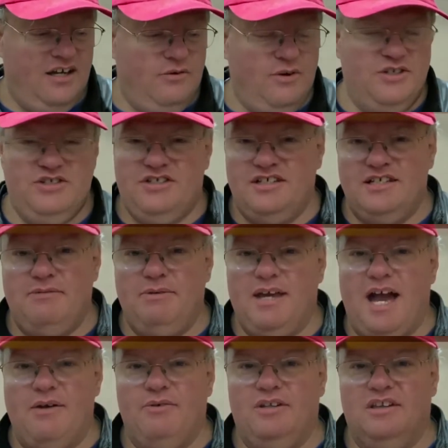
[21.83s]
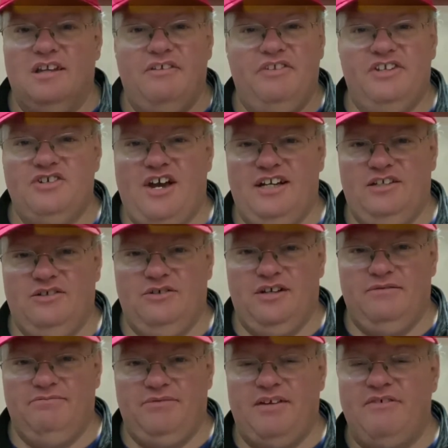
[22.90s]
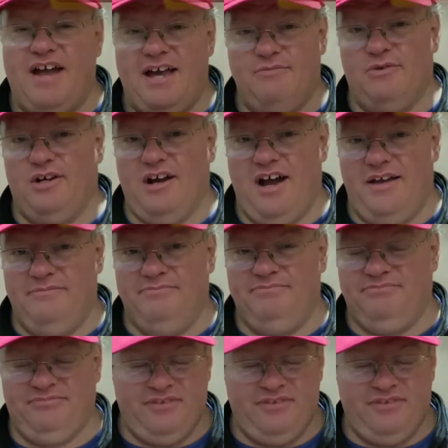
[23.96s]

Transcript: which is something I would love to try doing if I had more time,